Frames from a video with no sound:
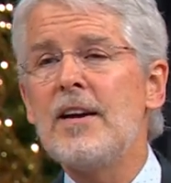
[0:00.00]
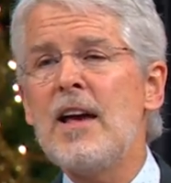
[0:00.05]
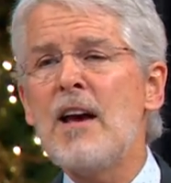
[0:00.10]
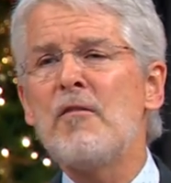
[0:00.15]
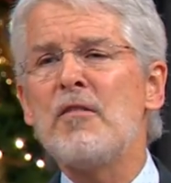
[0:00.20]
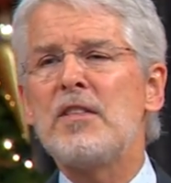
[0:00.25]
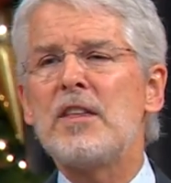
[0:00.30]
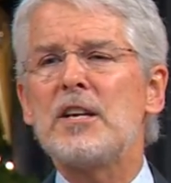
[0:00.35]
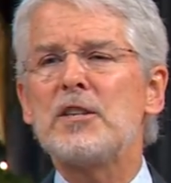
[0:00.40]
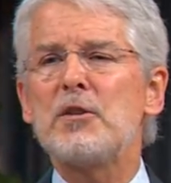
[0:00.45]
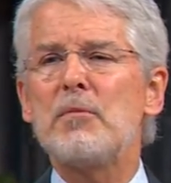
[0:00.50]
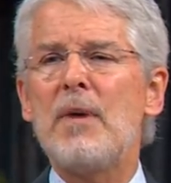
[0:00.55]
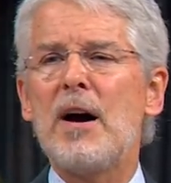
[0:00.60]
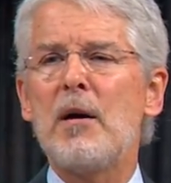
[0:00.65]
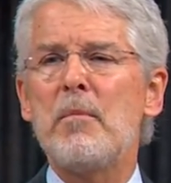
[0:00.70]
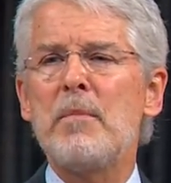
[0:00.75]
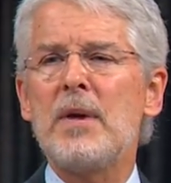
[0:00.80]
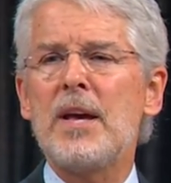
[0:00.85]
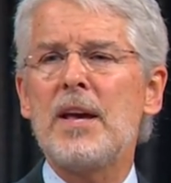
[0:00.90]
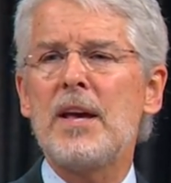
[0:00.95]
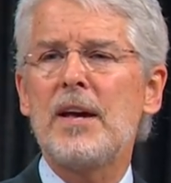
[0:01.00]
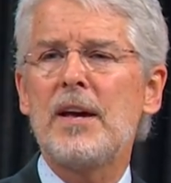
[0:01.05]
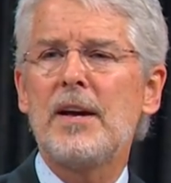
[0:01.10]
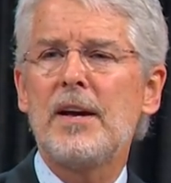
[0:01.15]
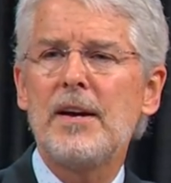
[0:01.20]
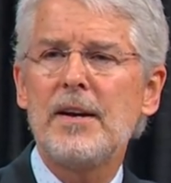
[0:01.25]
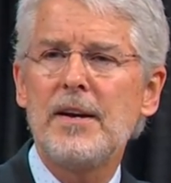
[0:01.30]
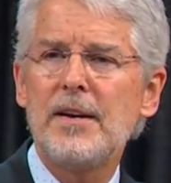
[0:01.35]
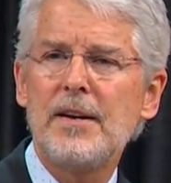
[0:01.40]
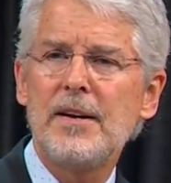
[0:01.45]
Everything's about me.
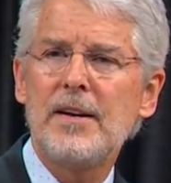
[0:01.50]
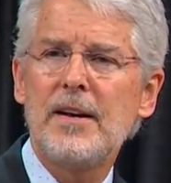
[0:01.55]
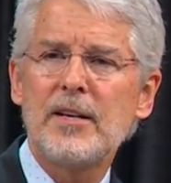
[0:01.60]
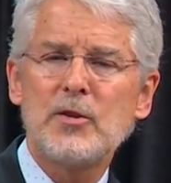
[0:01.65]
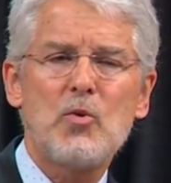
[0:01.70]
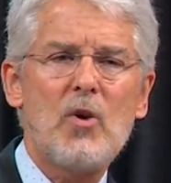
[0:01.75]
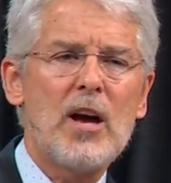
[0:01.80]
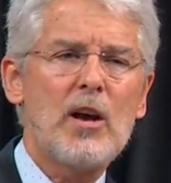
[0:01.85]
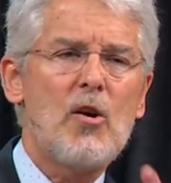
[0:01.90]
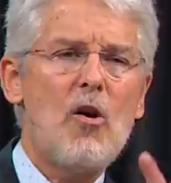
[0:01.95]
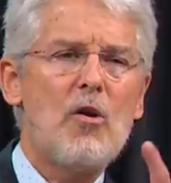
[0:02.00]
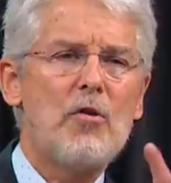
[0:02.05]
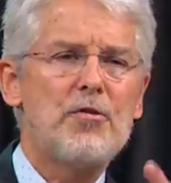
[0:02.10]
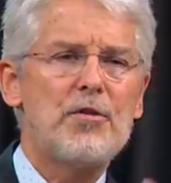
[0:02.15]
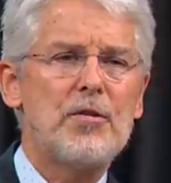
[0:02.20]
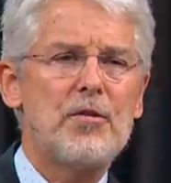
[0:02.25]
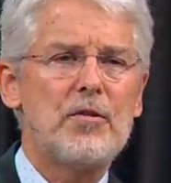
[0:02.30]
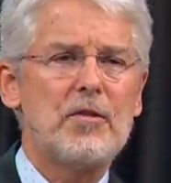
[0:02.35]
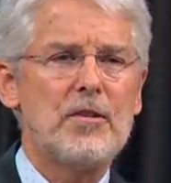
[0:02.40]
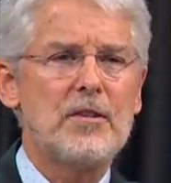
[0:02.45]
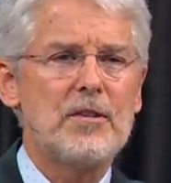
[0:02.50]
That's why I called you.